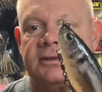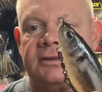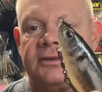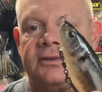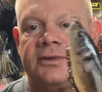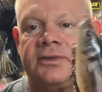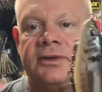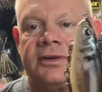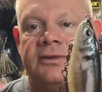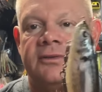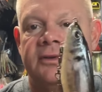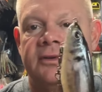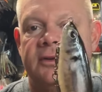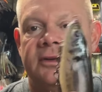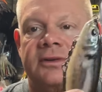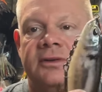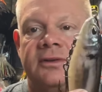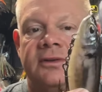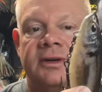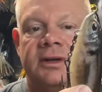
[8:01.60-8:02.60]
So if you
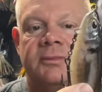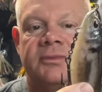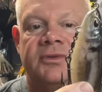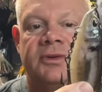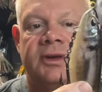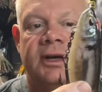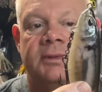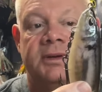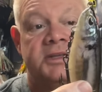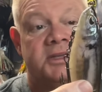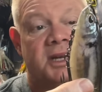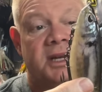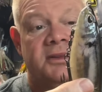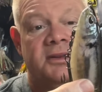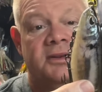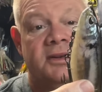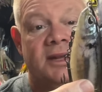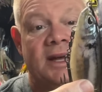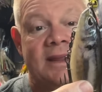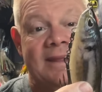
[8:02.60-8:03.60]
look them side by side,
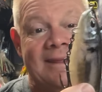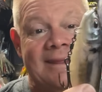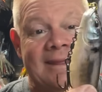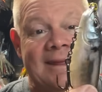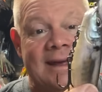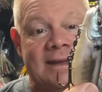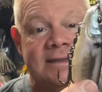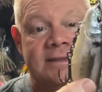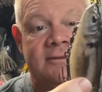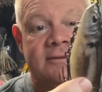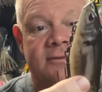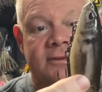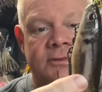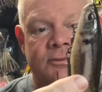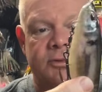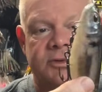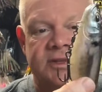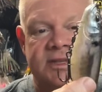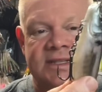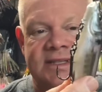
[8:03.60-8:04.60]
they're not that different. This
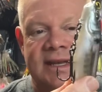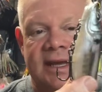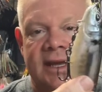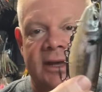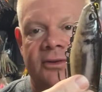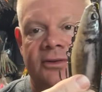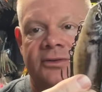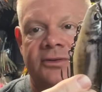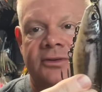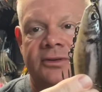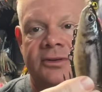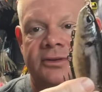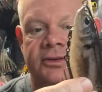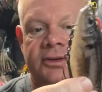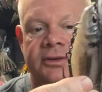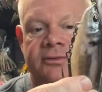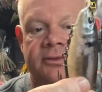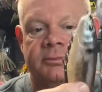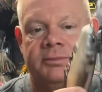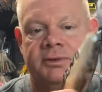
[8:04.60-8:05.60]
one, the scales are a little
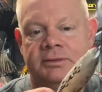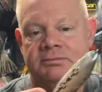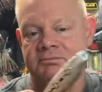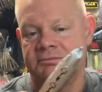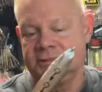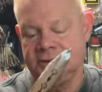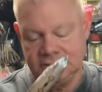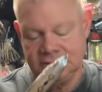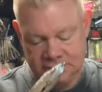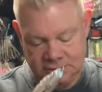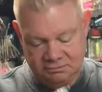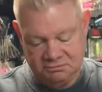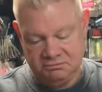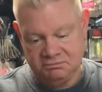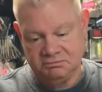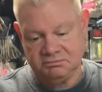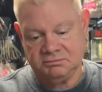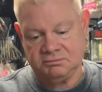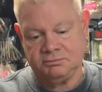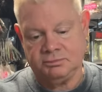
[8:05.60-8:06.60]
different, but
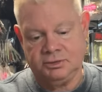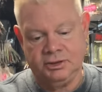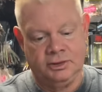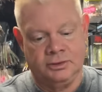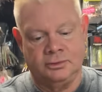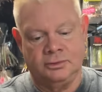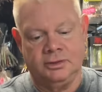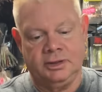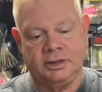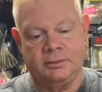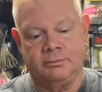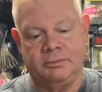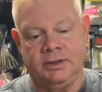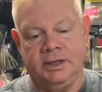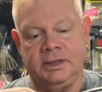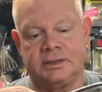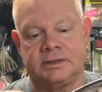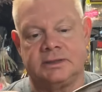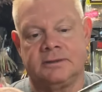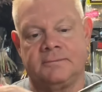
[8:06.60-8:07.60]
pretty cool looking
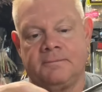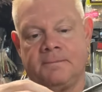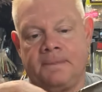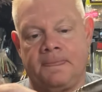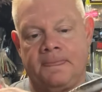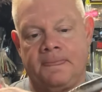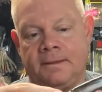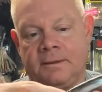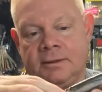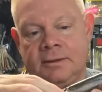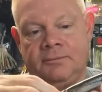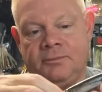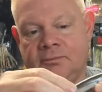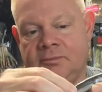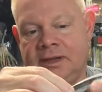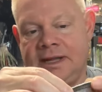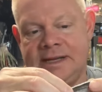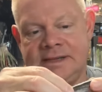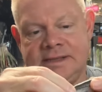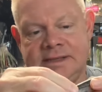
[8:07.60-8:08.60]
baits.
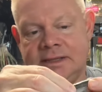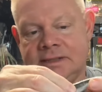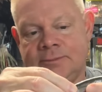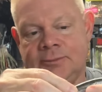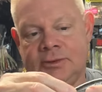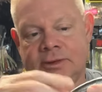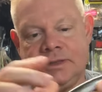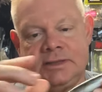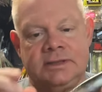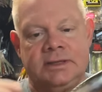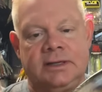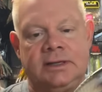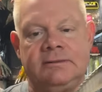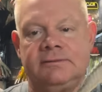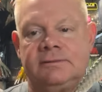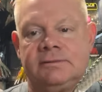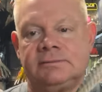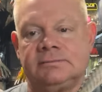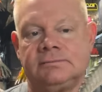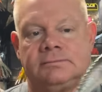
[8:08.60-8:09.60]
Plastic is pretty tough.
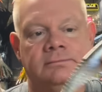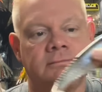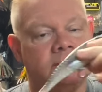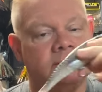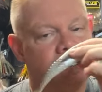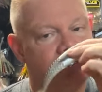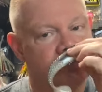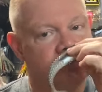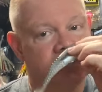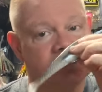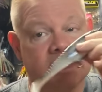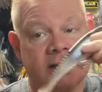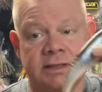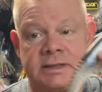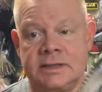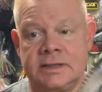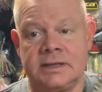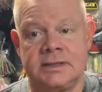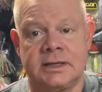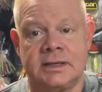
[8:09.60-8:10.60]
Like I
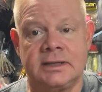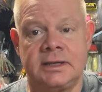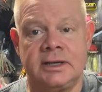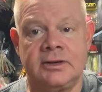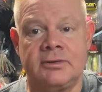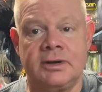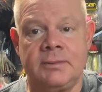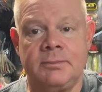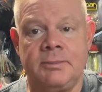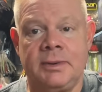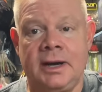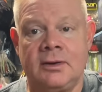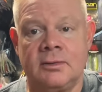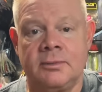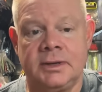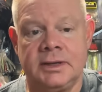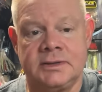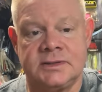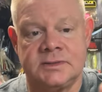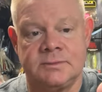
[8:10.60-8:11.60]
said, it's got that great power
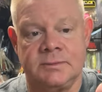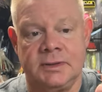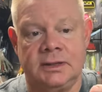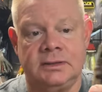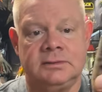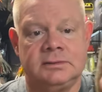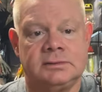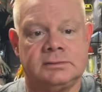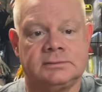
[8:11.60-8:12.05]
bait smell.